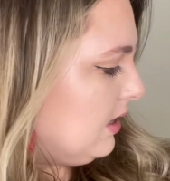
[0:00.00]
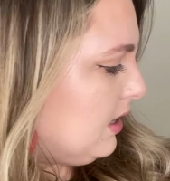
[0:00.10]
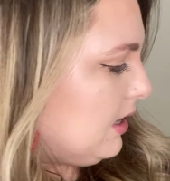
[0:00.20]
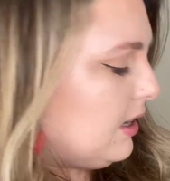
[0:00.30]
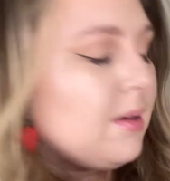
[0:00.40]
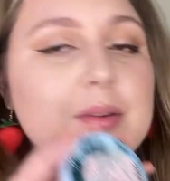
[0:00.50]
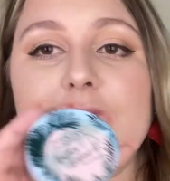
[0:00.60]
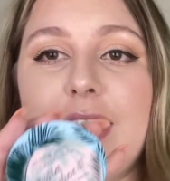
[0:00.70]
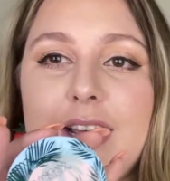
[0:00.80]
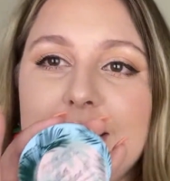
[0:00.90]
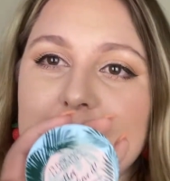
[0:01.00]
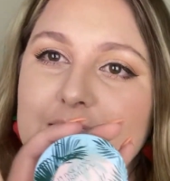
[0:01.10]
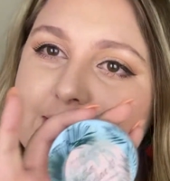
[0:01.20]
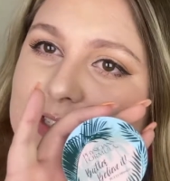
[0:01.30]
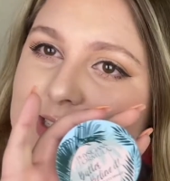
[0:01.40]
And I think
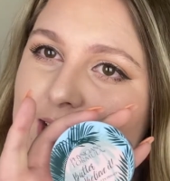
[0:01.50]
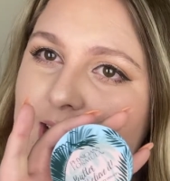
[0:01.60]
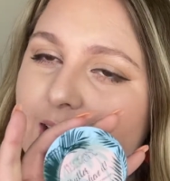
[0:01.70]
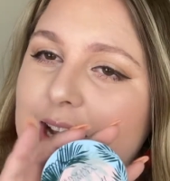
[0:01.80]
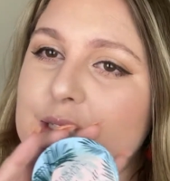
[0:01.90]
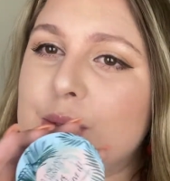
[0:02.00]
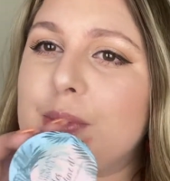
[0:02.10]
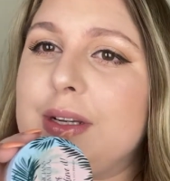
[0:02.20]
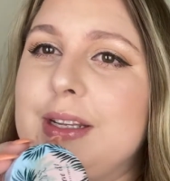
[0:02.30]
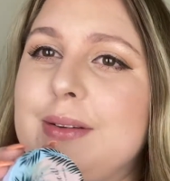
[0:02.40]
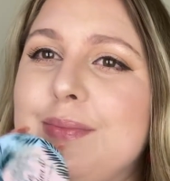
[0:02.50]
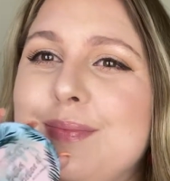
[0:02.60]
this is the last one.